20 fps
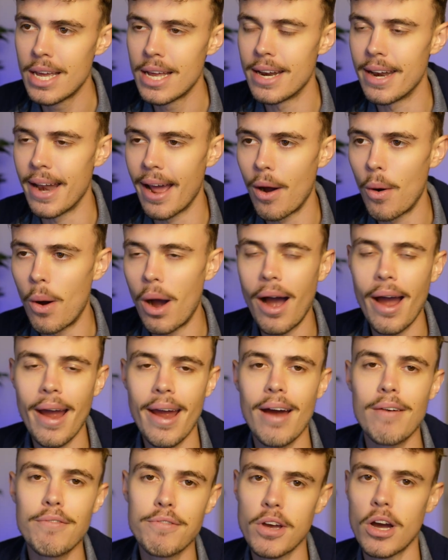Now, I
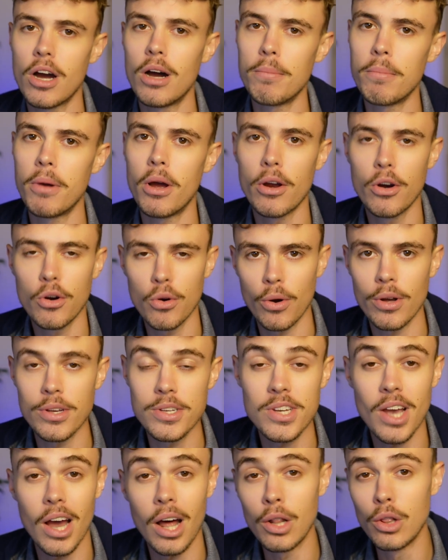have come
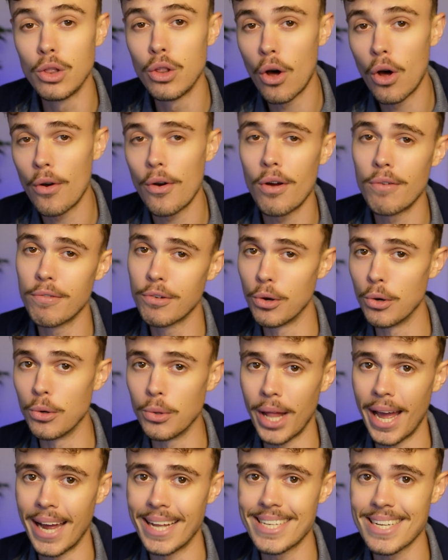across a lot of
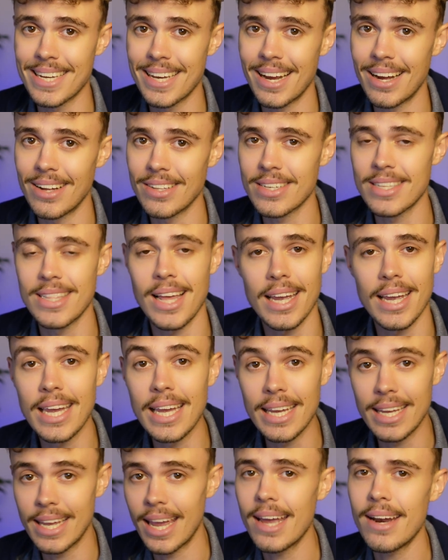Google Ads accounts that
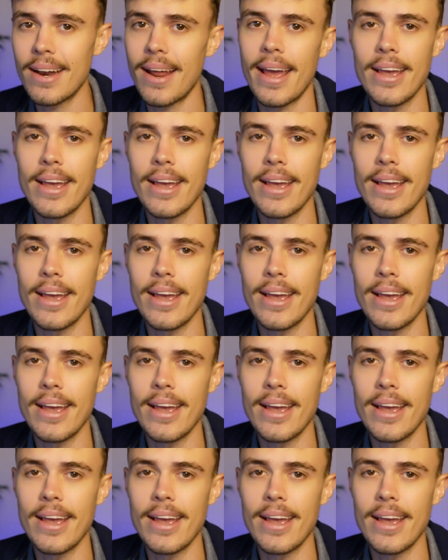can get